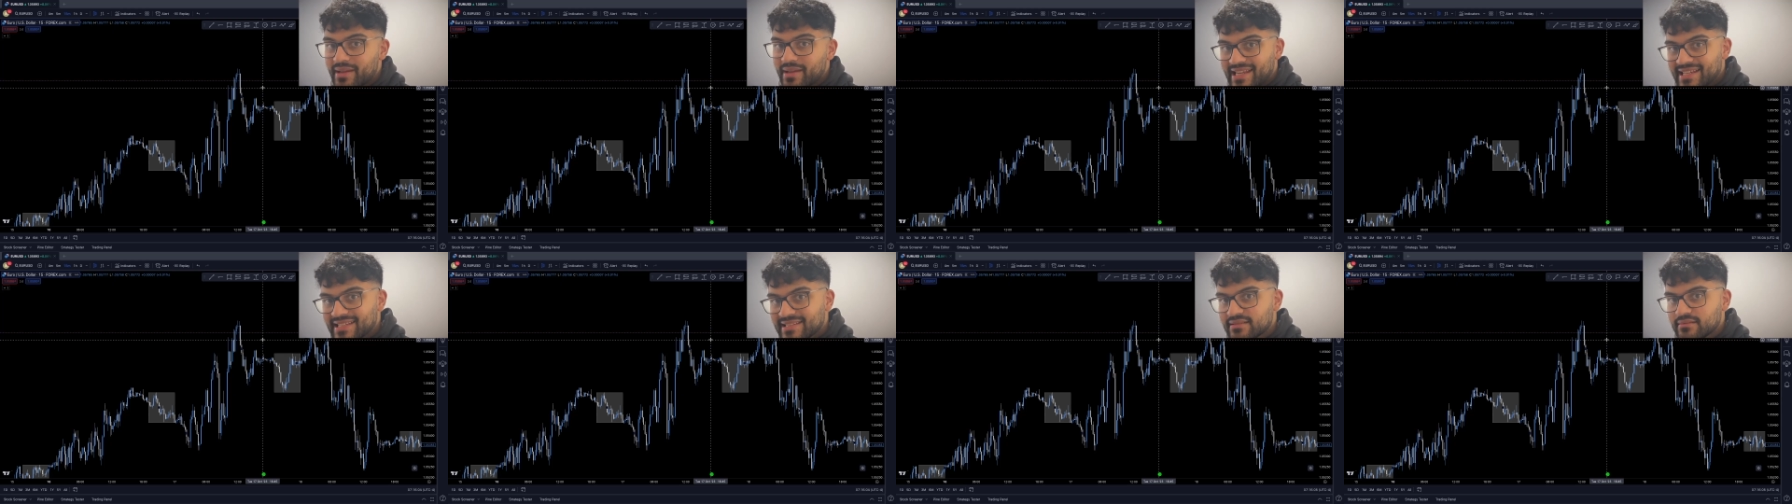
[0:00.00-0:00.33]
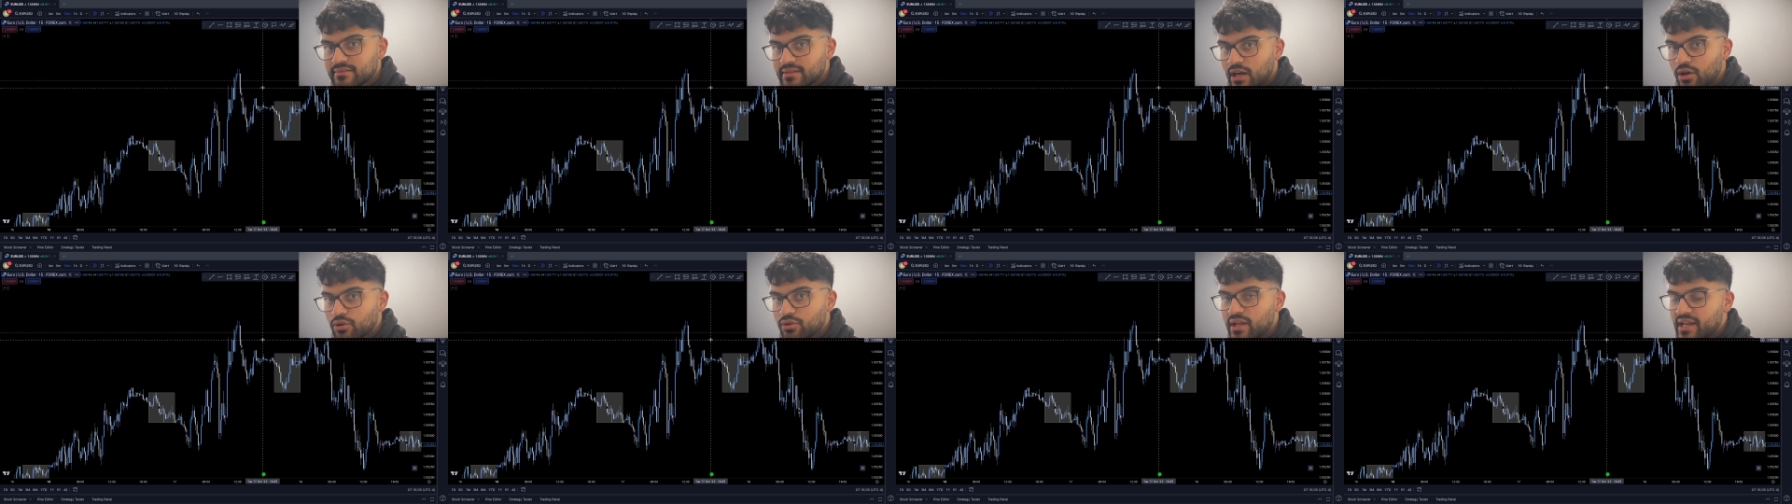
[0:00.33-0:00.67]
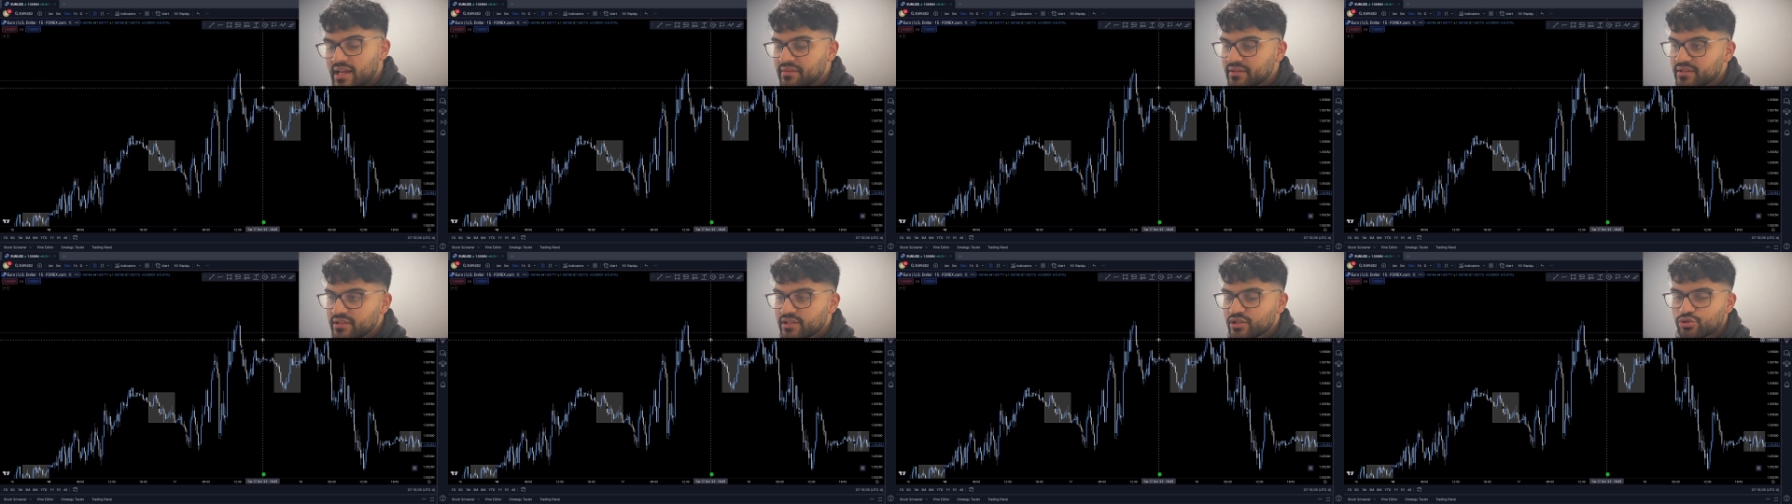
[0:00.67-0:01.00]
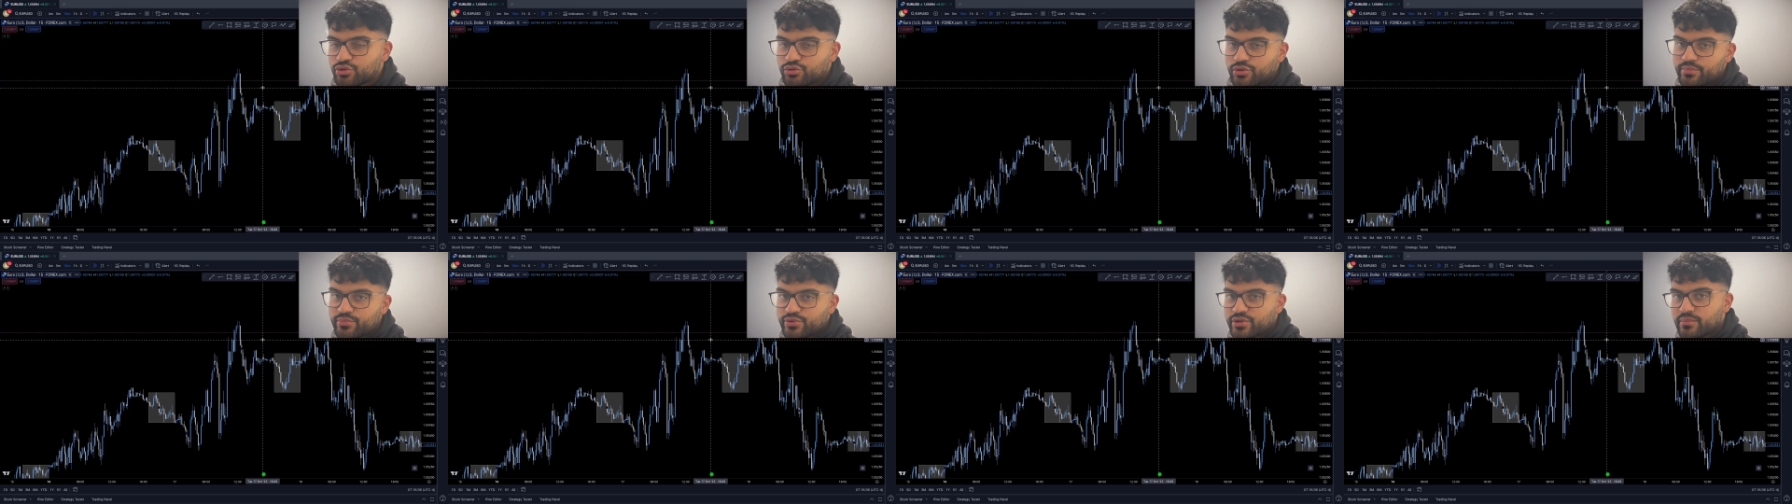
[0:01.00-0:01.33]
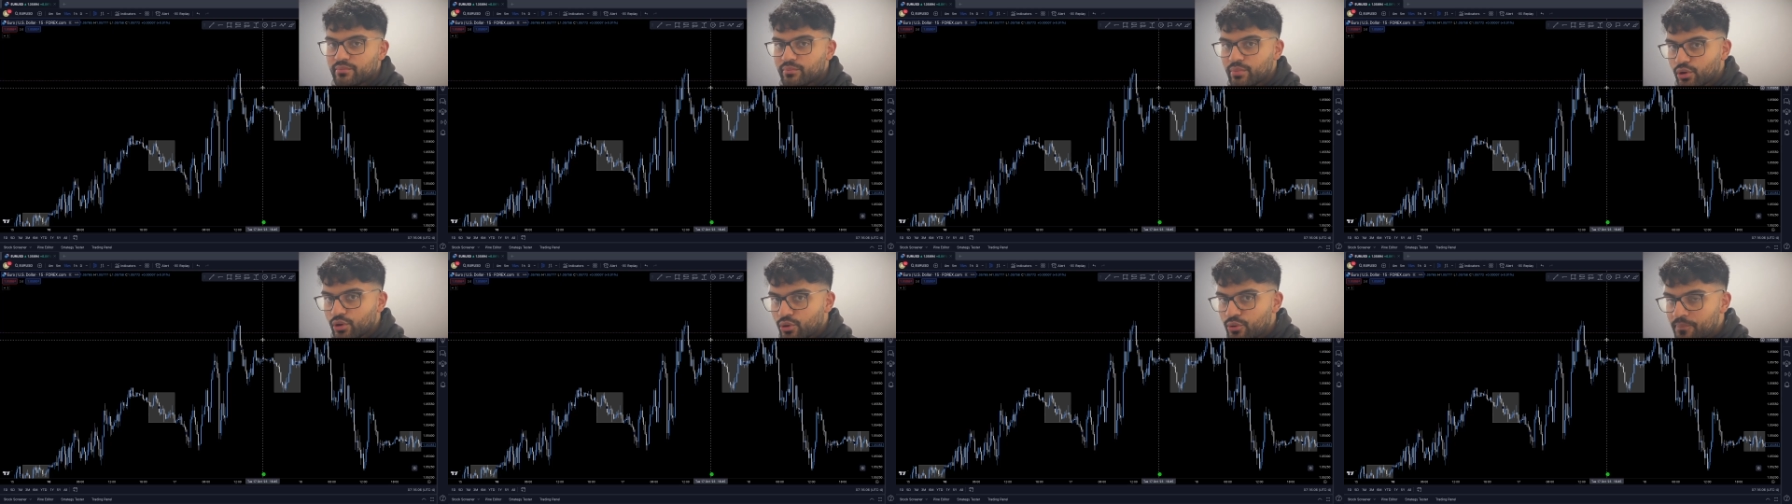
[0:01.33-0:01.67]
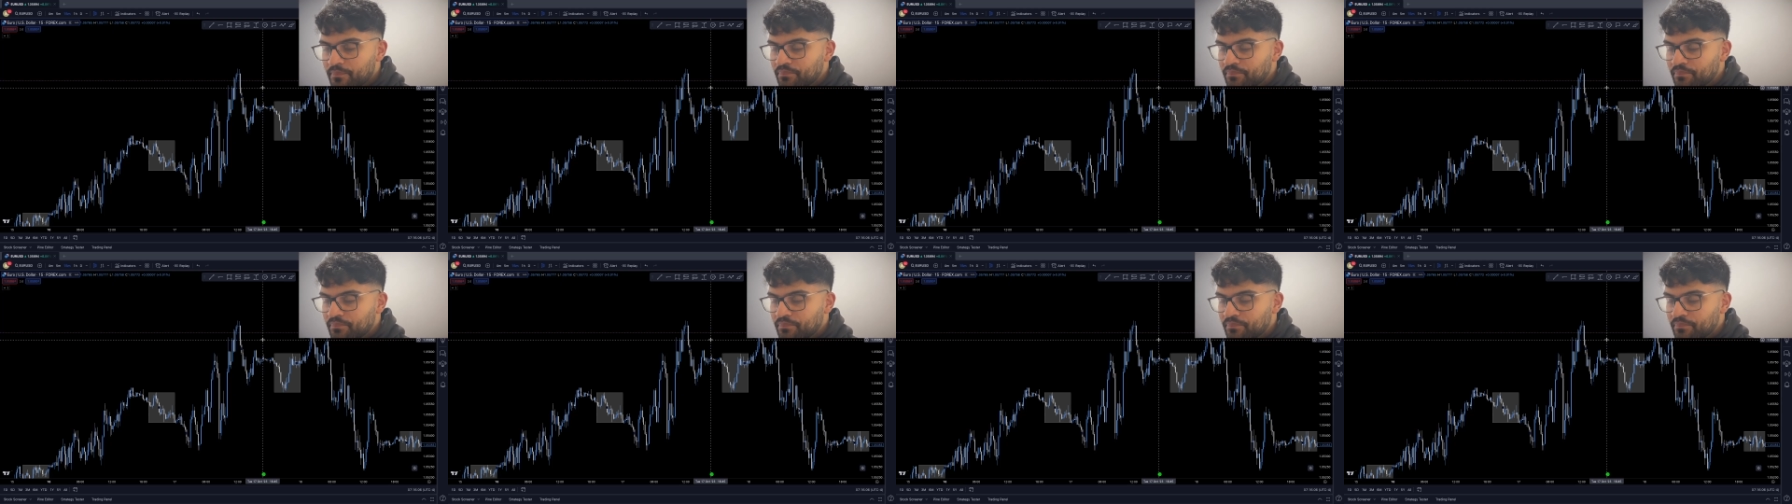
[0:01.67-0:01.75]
is down in the description below.